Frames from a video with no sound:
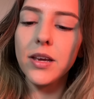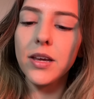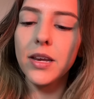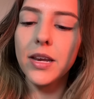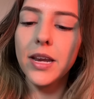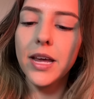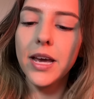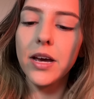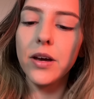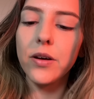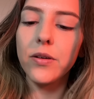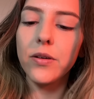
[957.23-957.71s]

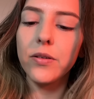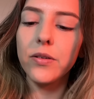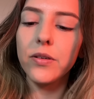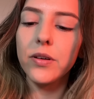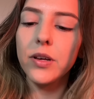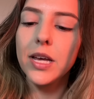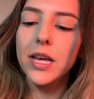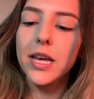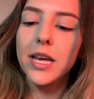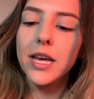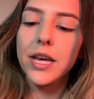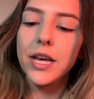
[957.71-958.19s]
now
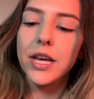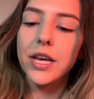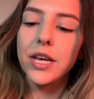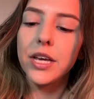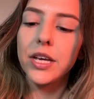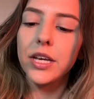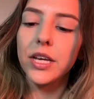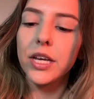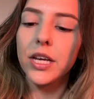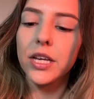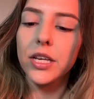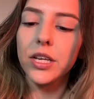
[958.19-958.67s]

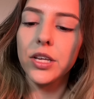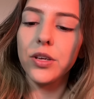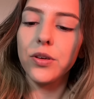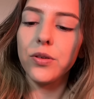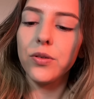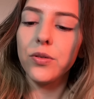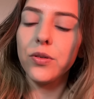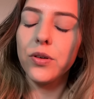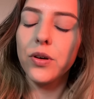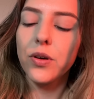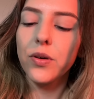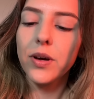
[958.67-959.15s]
can
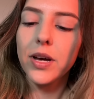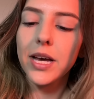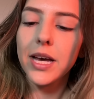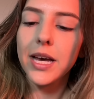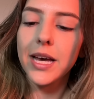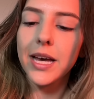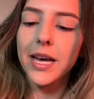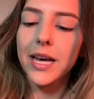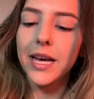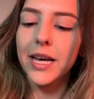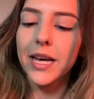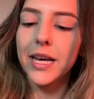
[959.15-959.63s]
you go
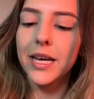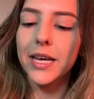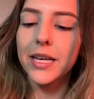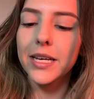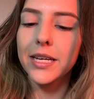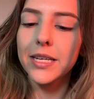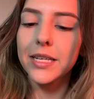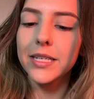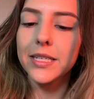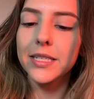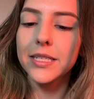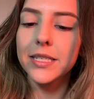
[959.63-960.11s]

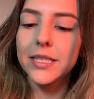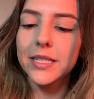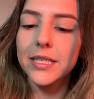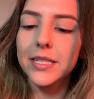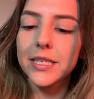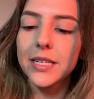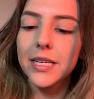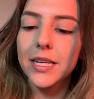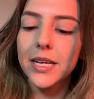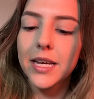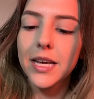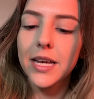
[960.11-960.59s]
ahead
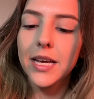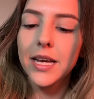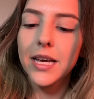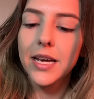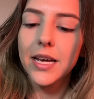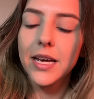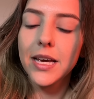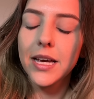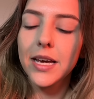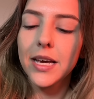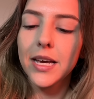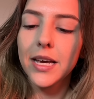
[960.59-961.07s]

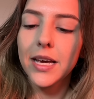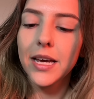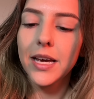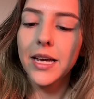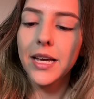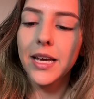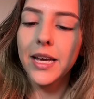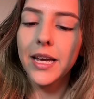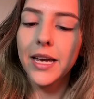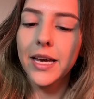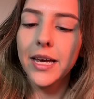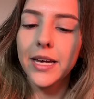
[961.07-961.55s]

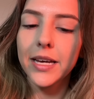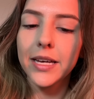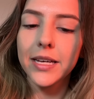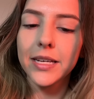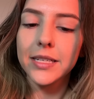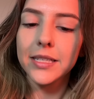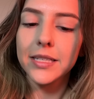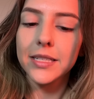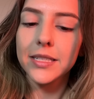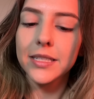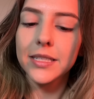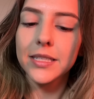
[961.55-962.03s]

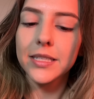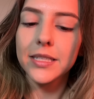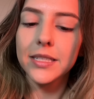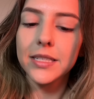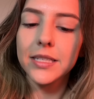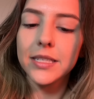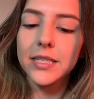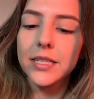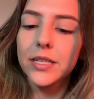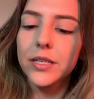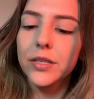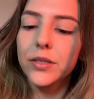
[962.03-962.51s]

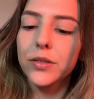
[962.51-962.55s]
and